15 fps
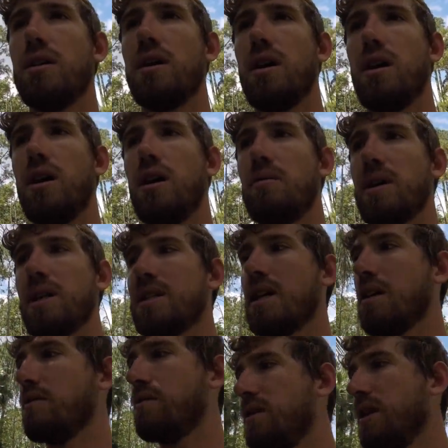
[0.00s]
um, a
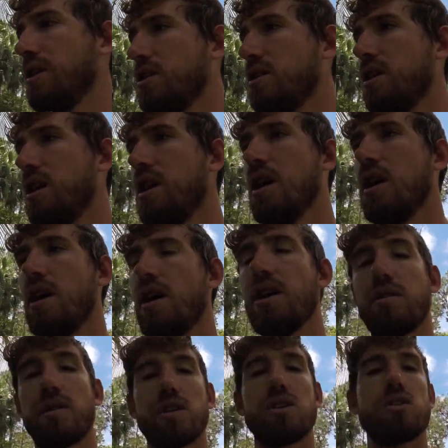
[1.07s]
dead fish
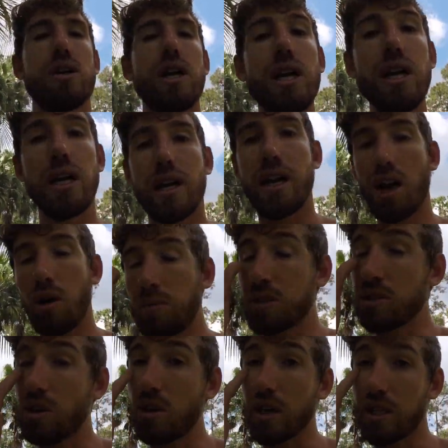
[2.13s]
near a tree. It helps
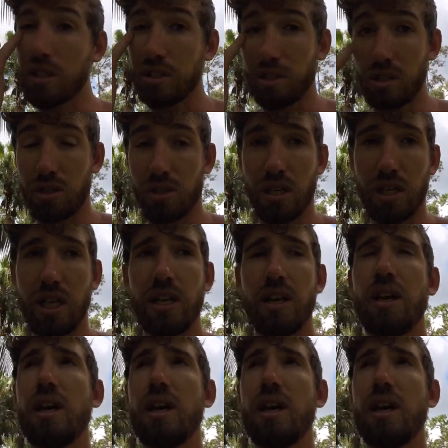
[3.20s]
nourish the tree.